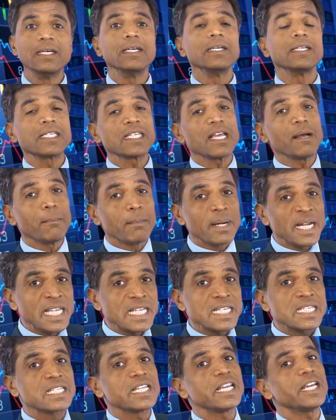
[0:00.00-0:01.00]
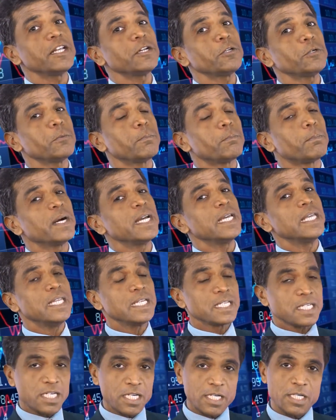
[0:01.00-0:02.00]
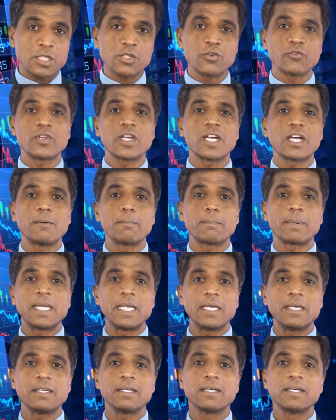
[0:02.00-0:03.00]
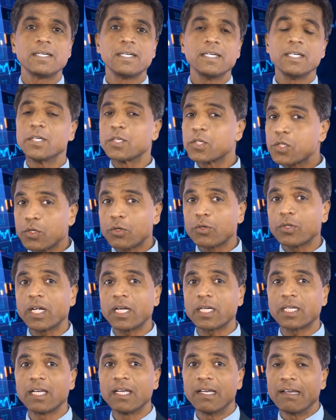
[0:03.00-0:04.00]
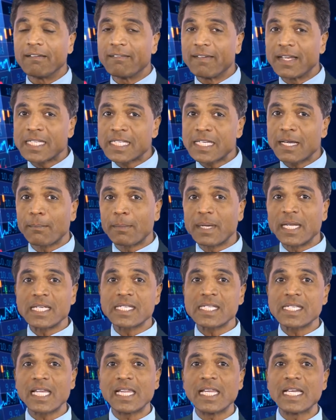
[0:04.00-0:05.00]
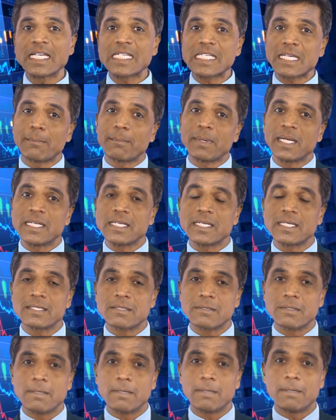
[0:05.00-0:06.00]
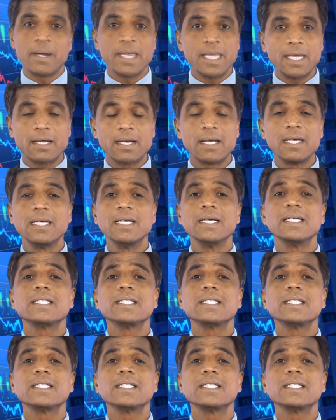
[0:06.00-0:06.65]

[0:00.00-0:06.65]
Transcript: Somebody is there to buy the shares of the company, so that when somebody is selling, somebody is buying.